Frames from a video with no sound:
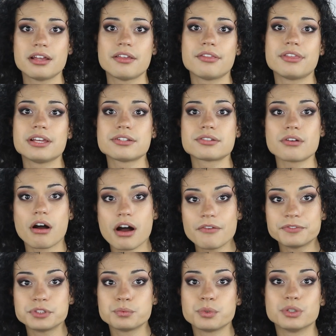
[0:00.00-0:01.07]
This
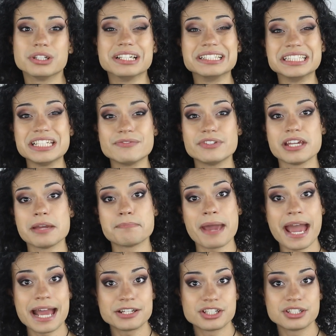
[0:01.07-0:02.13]
often will alleviate
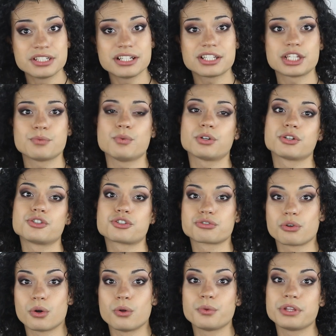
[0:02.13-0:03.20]
patchiness and will
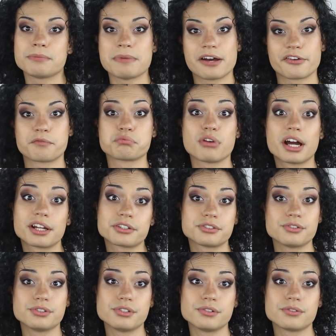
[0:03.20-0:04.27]
control the amount of product
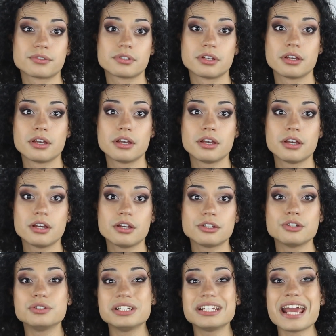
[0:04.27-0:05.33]
you use.
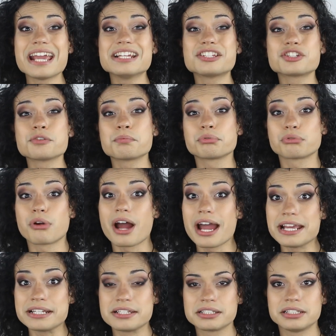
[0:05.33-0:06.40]
You need a
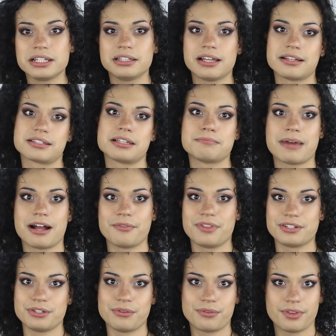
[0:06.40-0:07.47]
surprisingly less amount
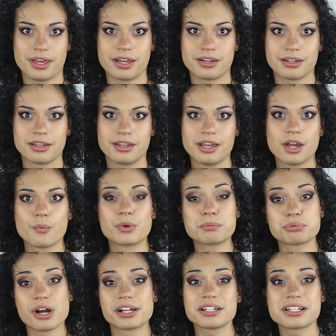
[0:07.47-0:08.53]
than you think. When
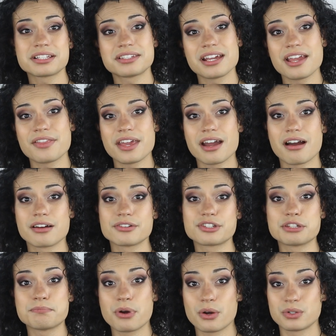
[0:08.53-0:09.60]
products say they are
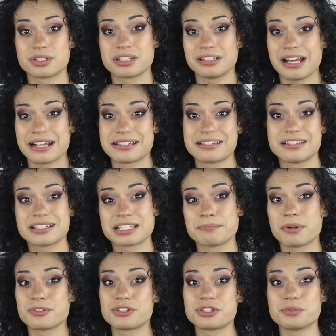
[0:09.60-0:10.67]
supposed to last 6
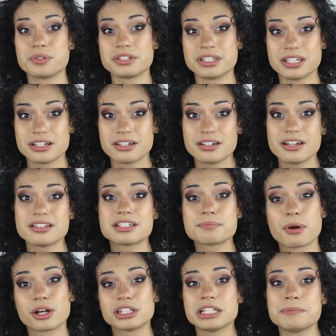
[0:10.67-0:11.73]
months to a year, it's
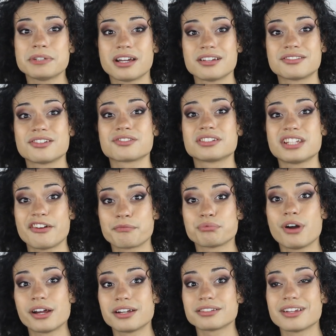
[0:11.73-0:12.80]
partly because there's enough
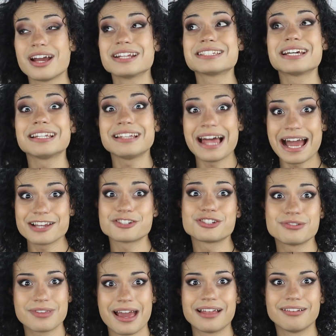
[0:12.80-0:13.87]
product to last
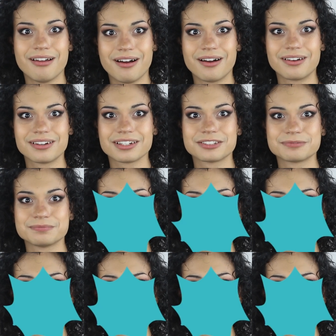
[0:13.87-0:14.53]
you that long.